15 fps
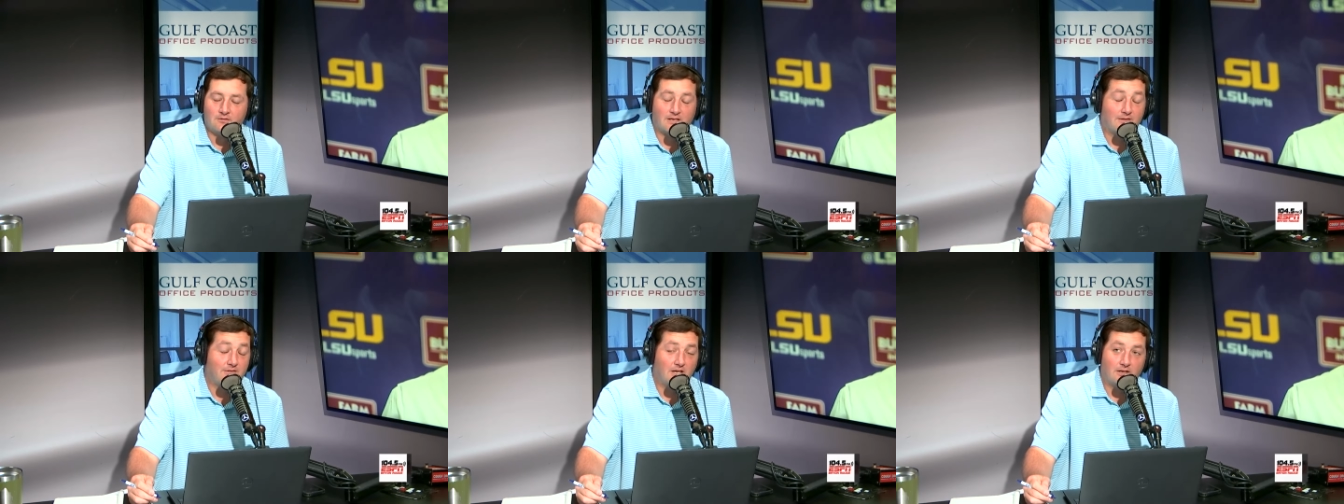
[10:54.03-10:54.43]

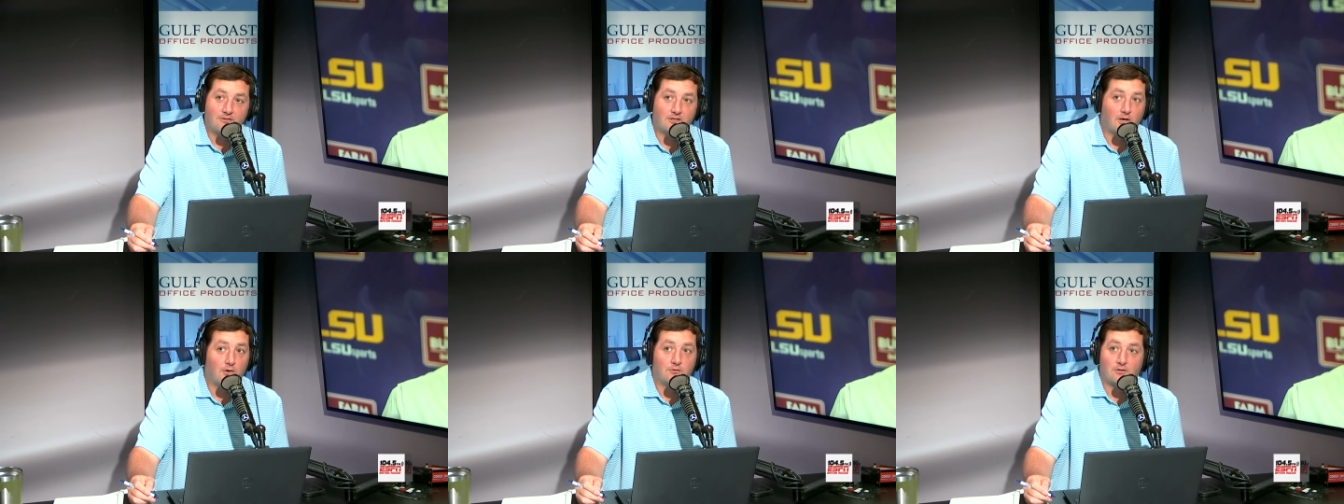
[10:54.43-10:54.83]
Savion
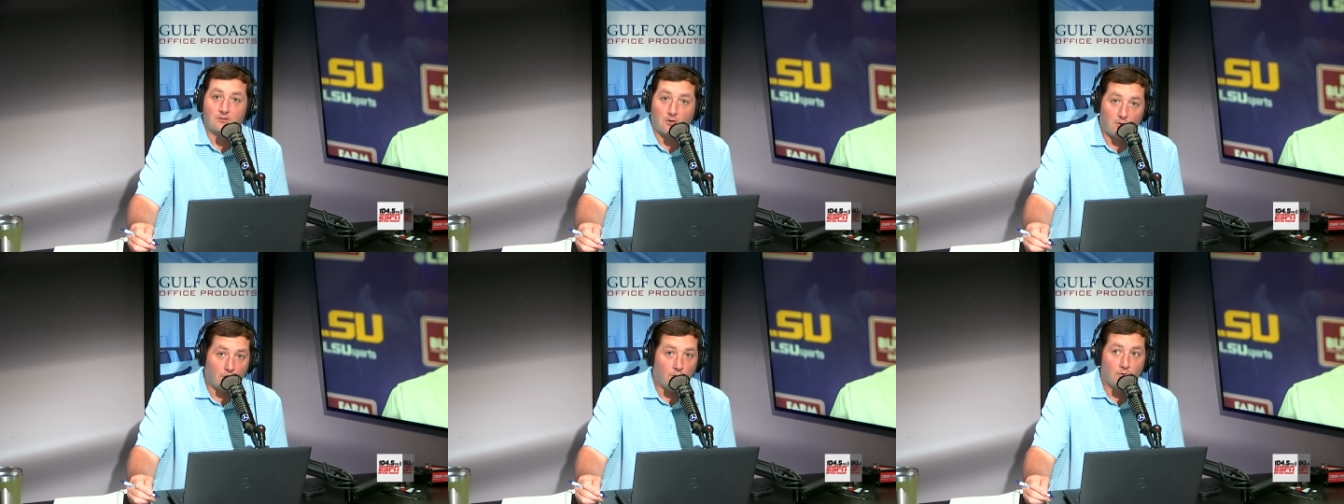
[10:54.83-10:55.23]
Jones
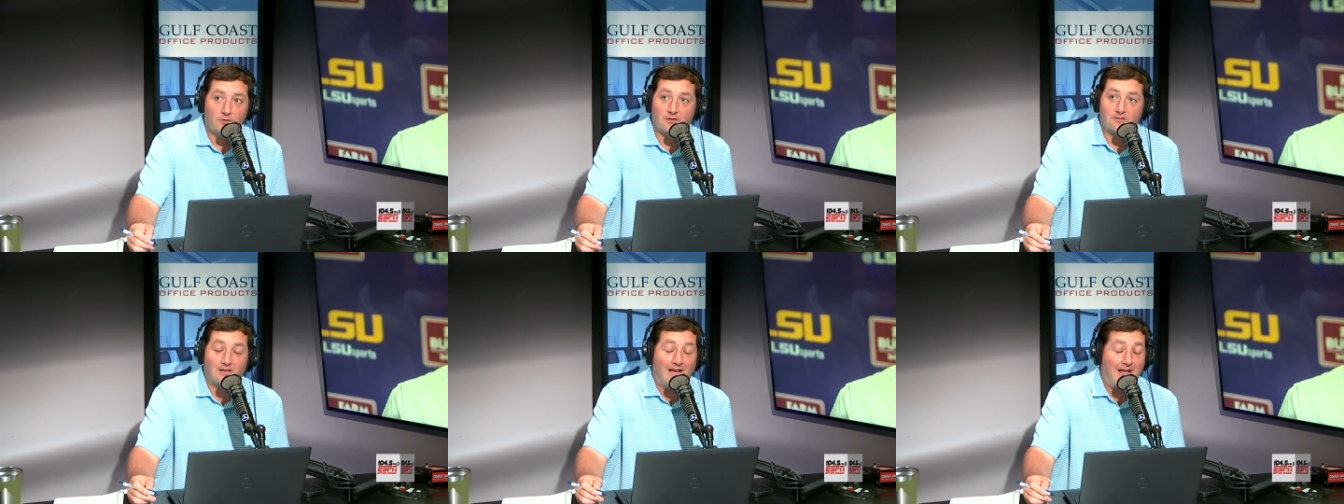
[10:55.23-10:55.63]
is
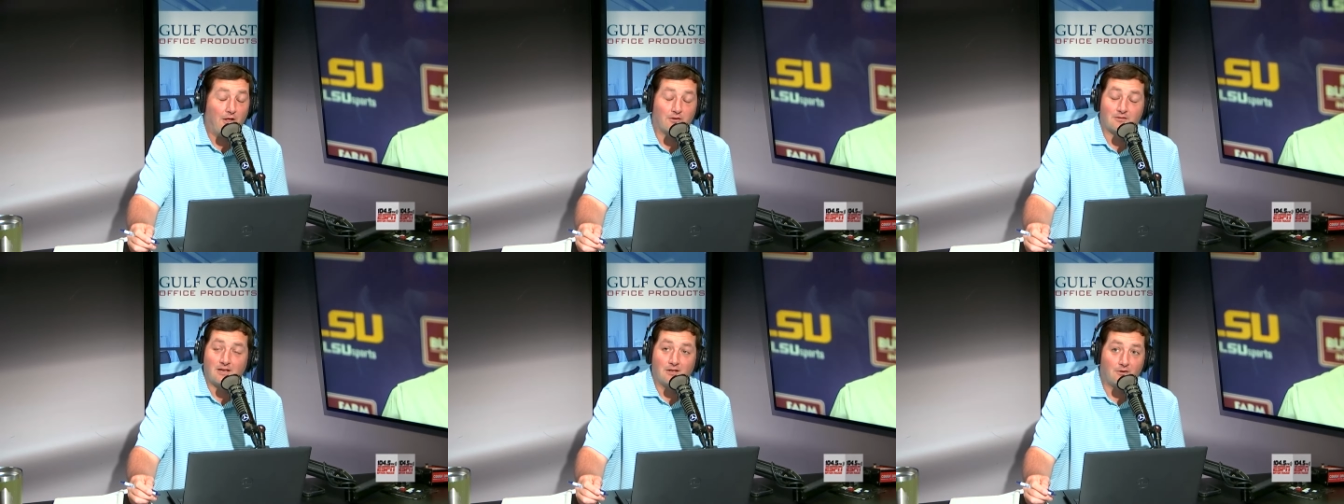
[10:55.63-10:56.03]
old. Zy
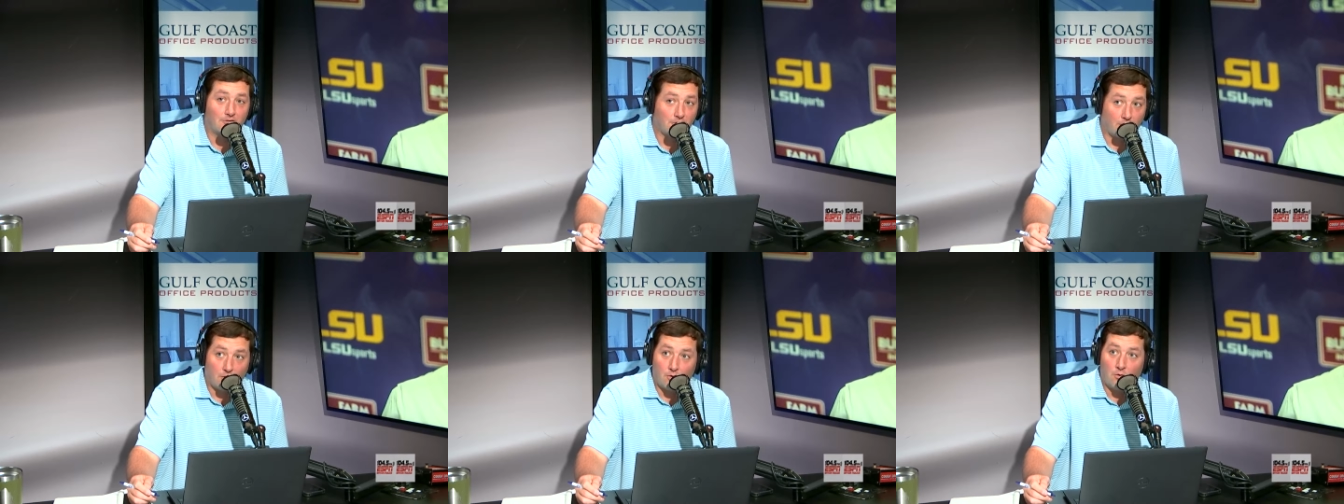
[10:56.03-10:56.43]

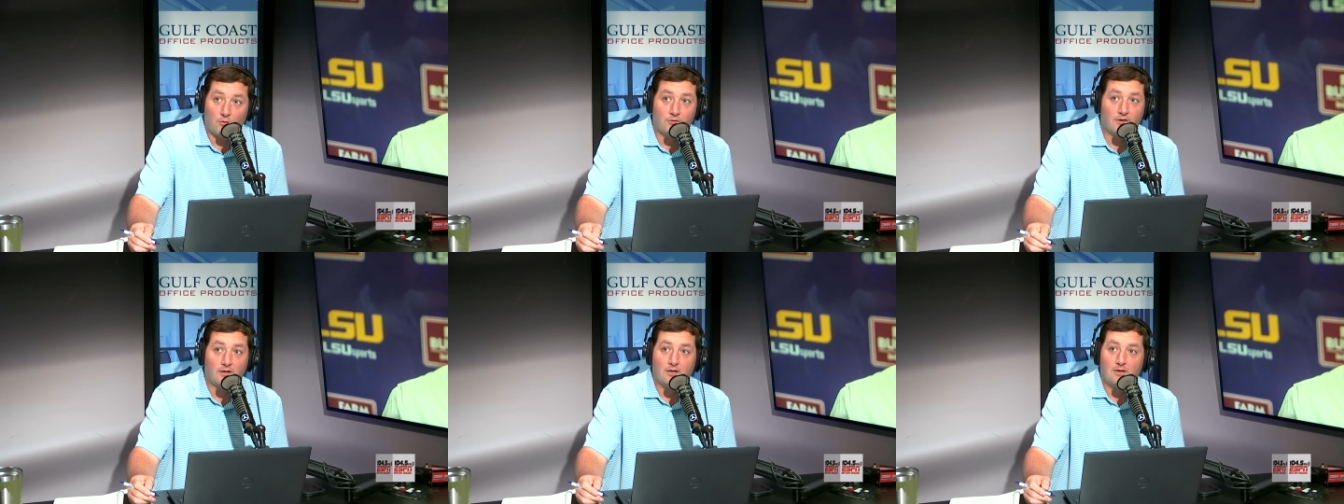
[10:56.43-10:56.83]
Alexander's
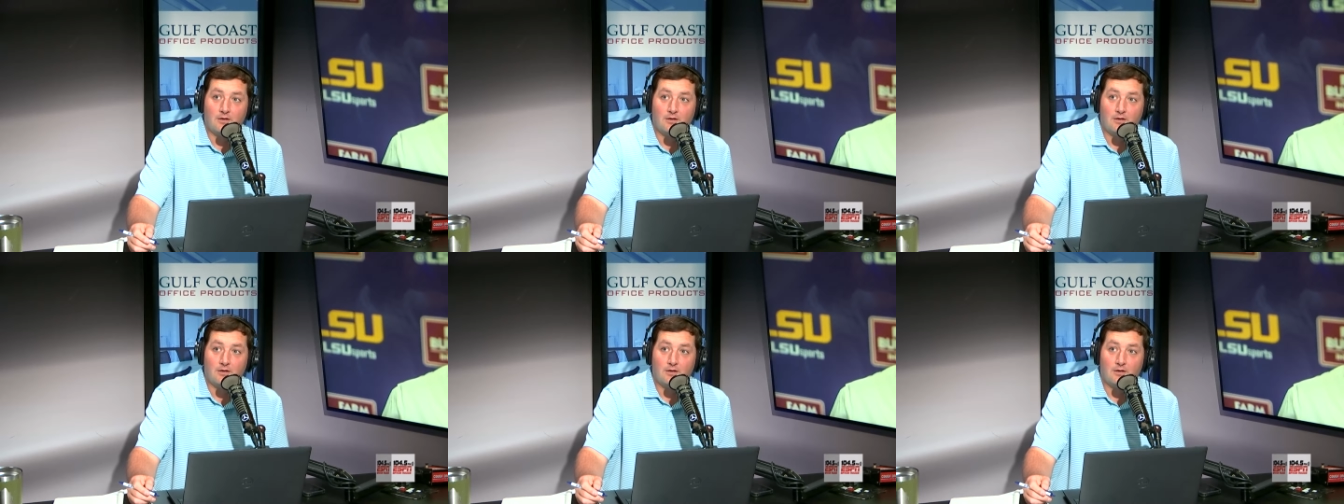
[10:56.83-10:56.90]
old.